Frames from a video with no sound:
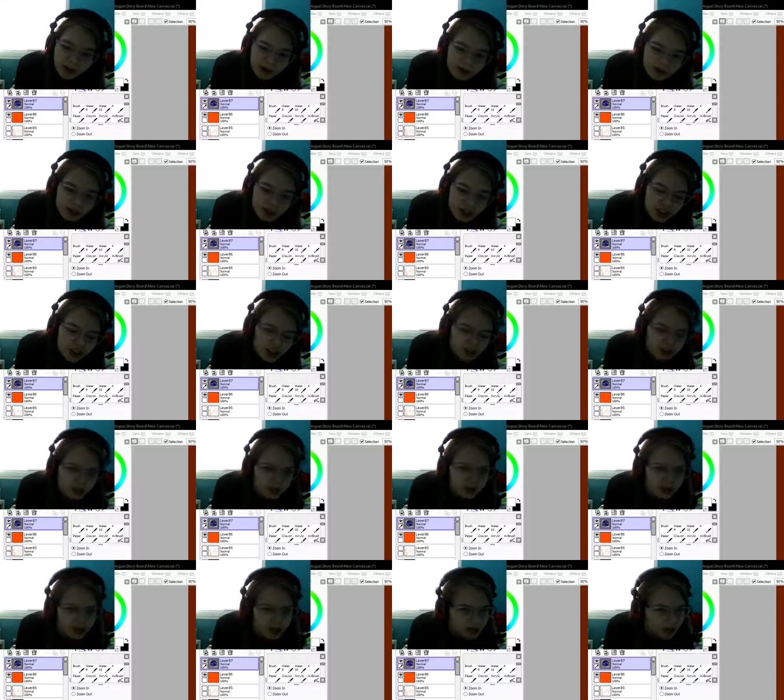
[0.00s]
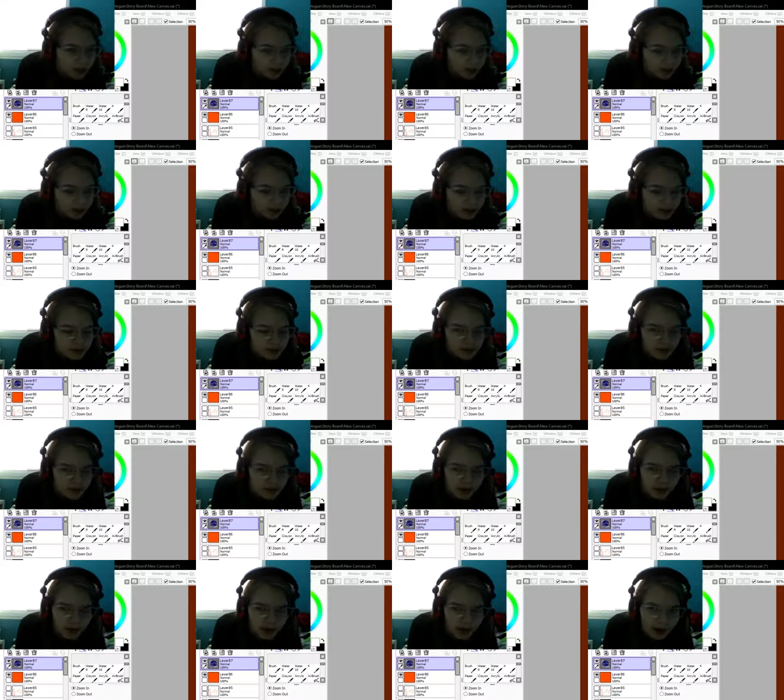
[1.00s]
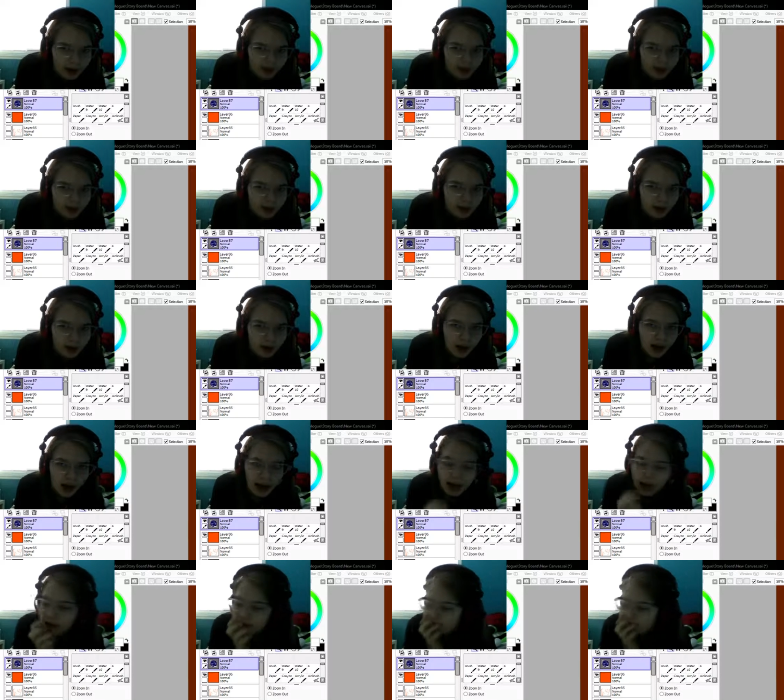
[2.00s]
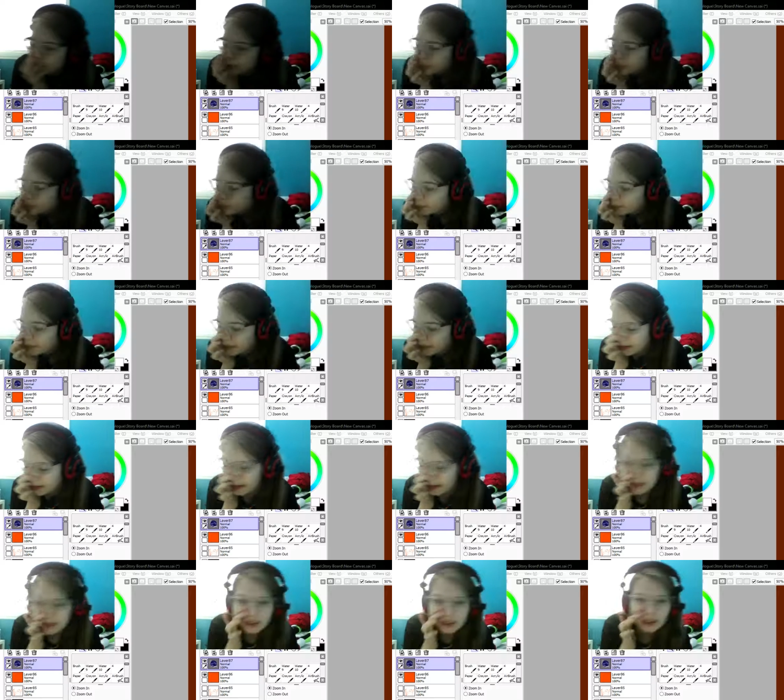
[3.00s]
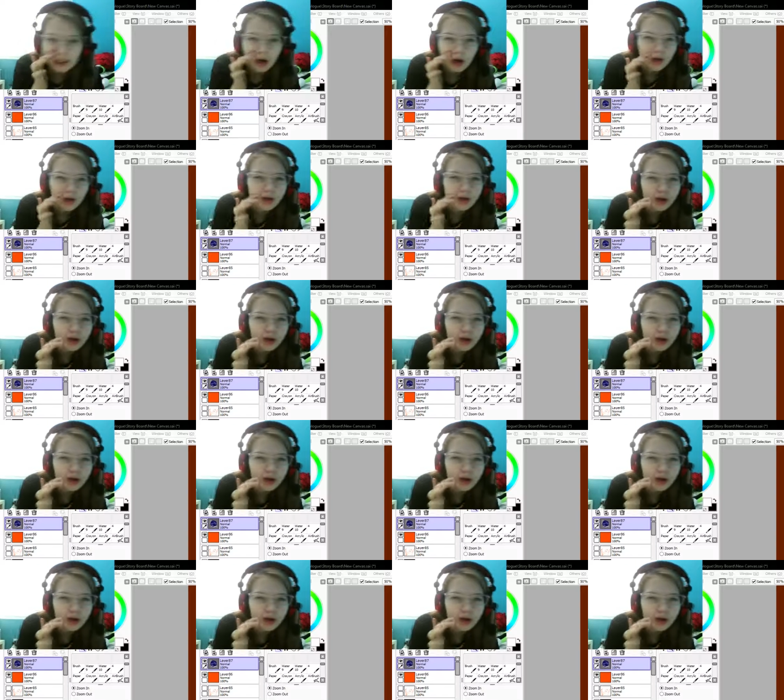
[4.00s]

She's jumpy around everyone basically right now, and as they go, they